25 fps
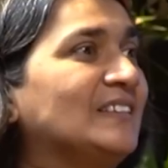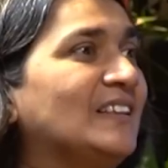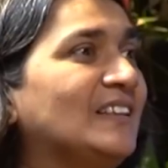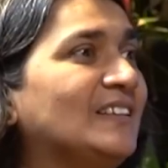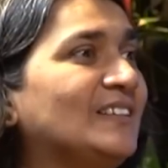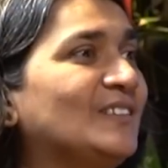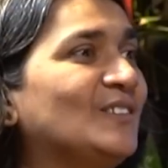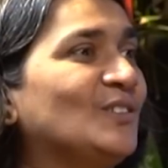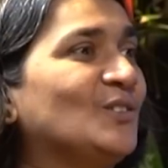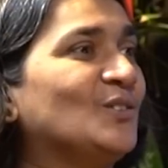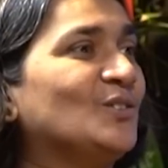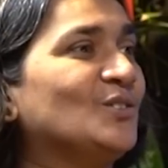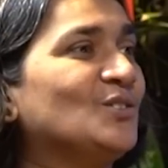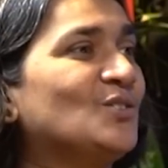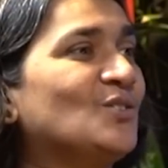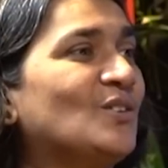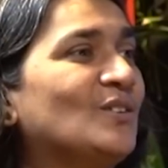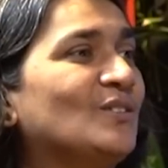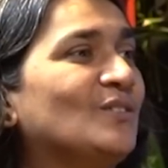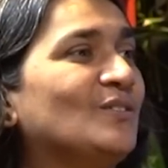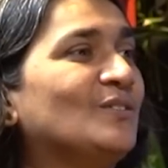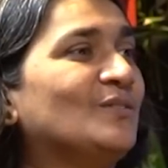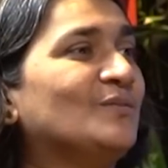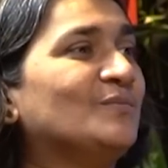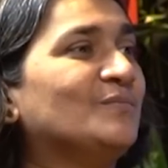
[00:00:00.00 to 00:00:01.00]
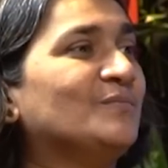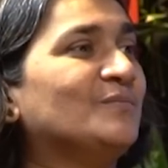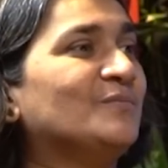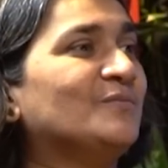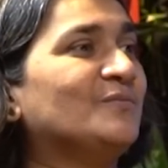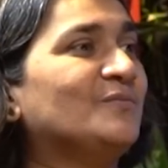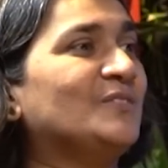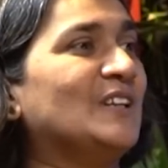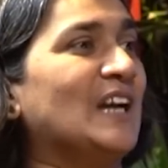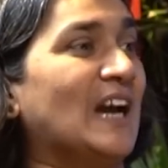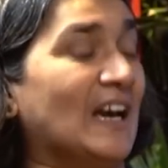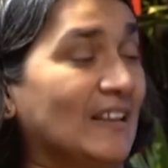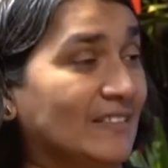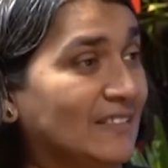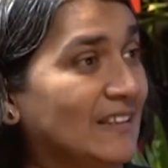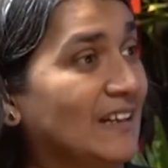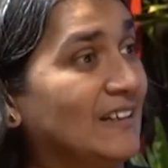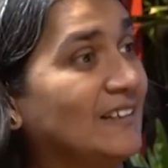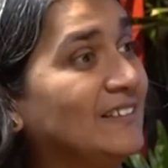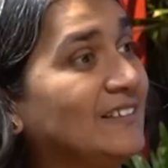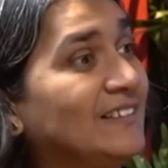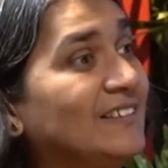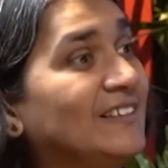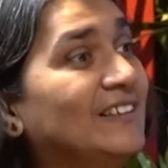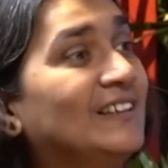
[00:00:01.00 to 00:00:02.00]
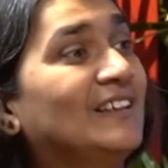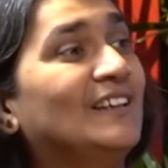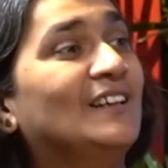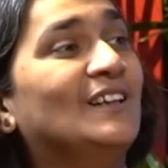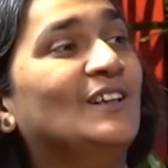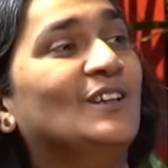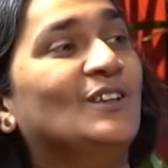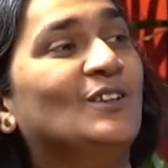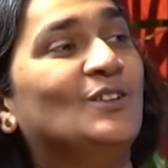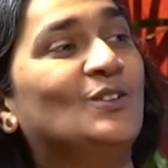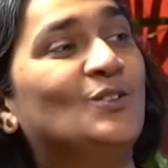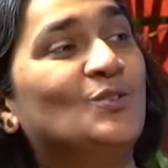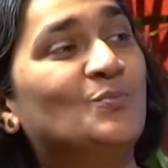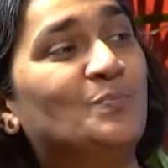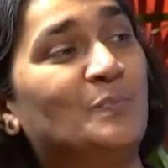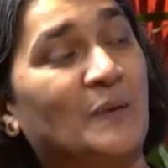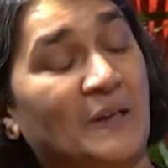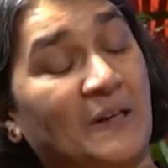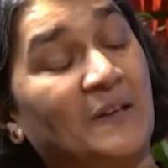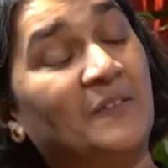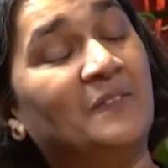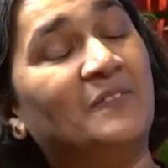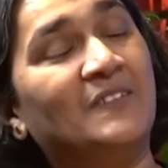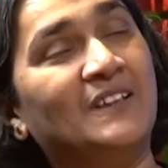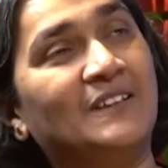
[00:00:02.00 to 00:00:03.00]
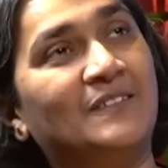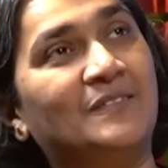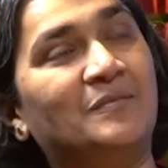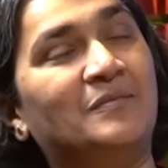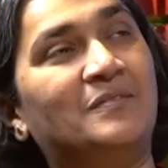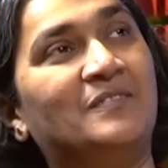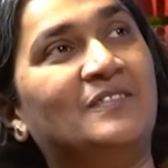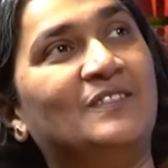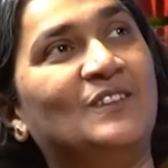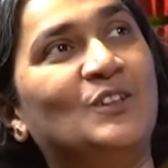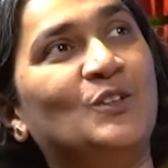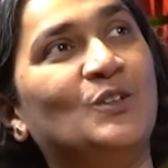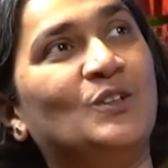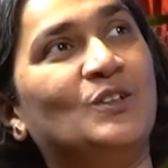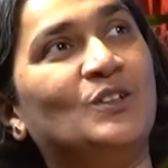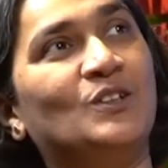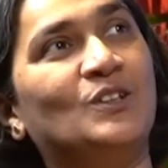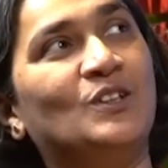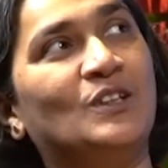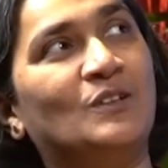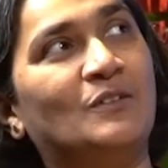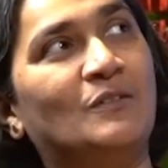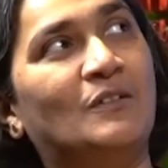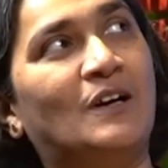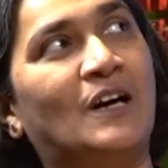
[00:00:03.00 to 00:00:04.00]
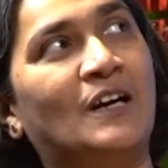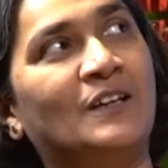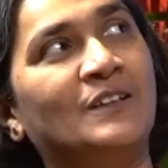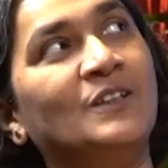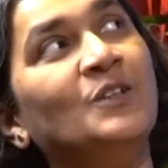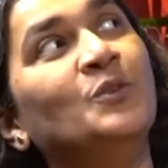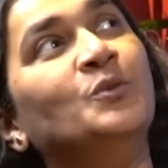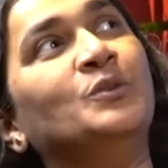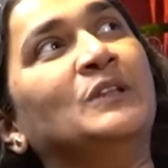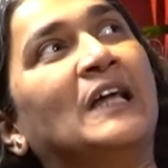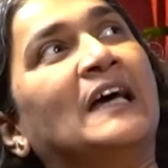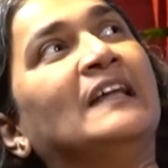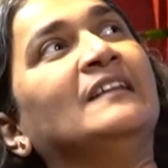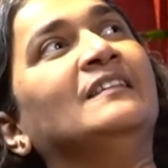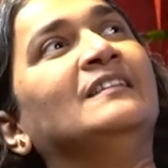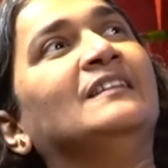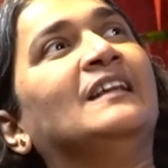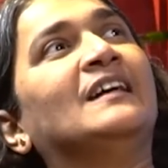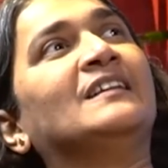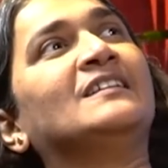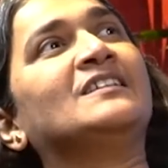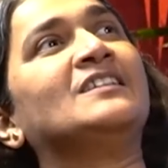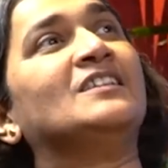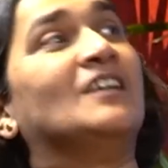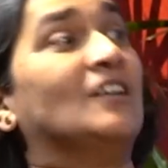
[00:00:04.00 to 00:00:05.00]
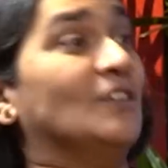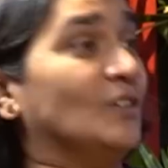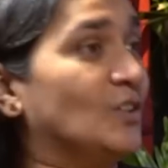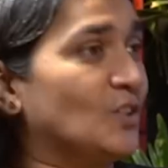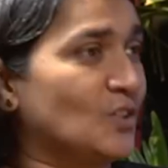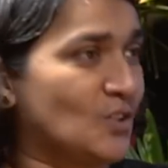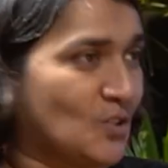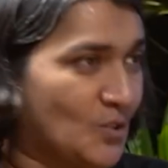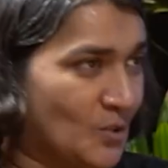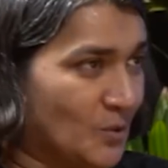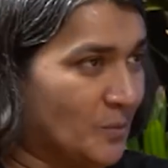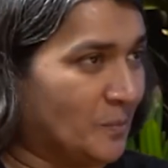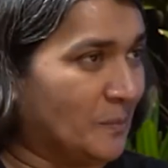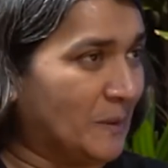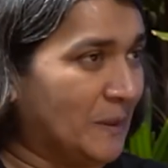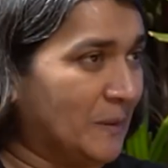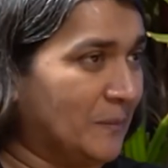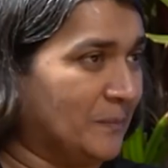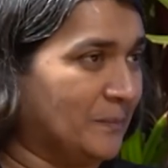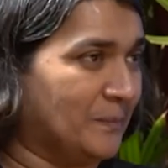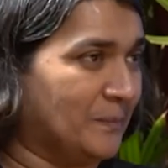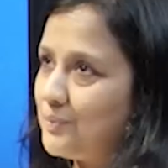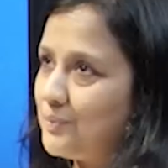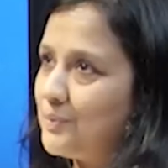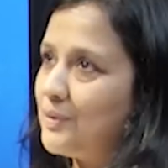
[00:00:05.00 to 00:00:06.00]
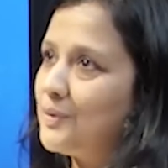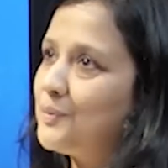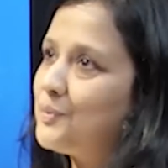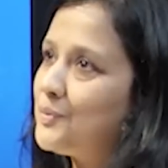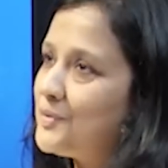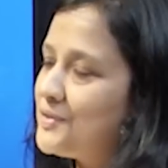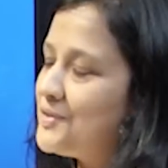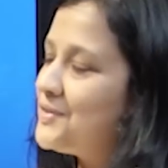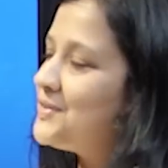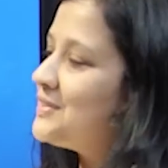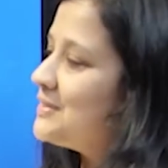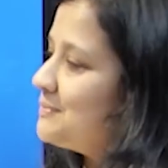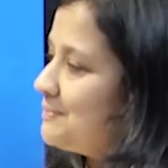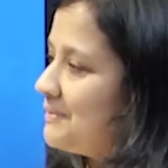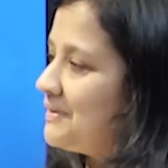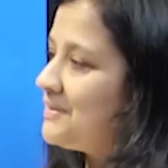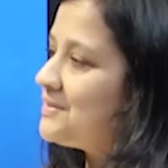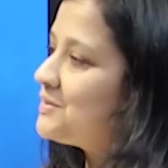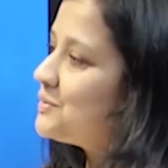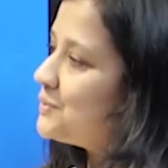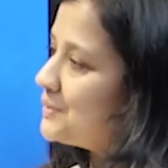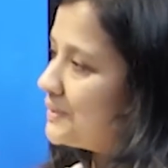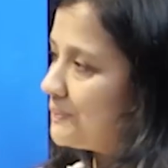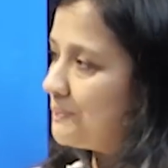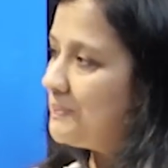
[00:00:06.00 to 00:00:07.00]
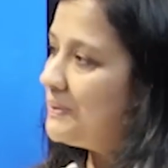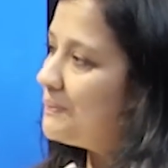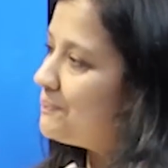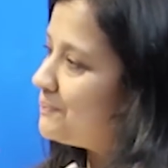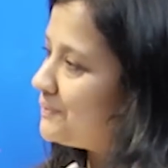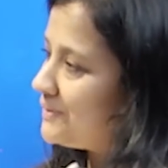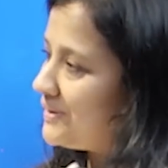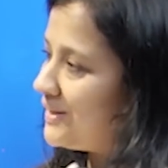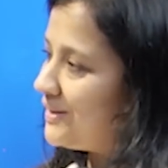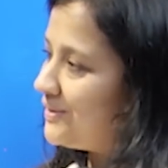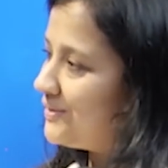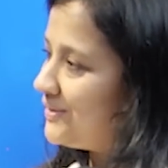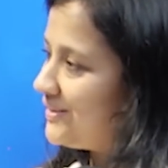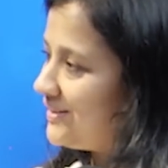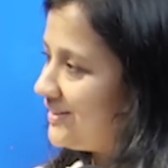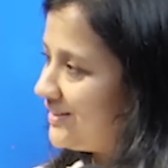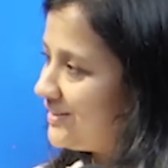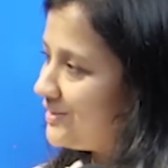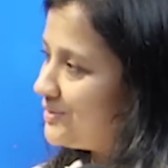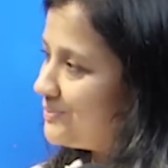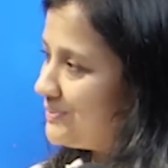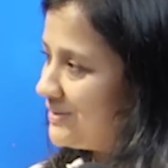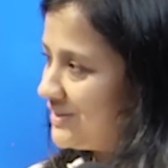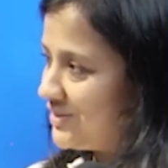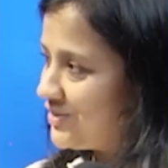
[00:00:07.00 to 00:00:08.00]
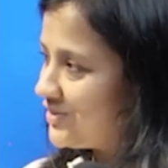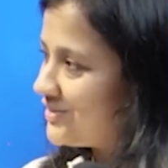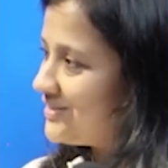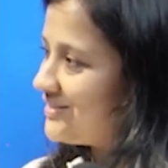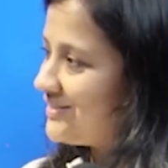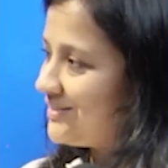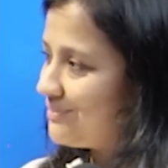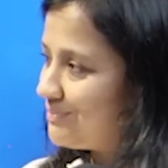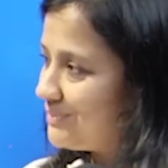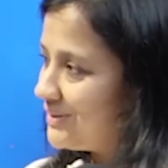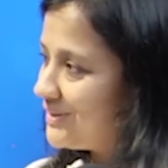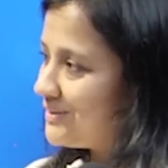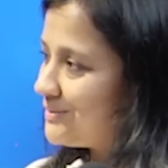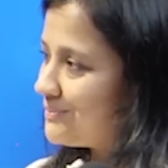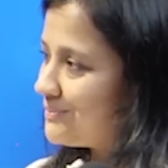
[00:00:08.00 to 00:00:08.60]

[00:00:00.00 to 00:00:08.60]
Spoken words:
that, so we had that to begin with, I knew then that she understood me. What was your experience with the people out there? You mentioned something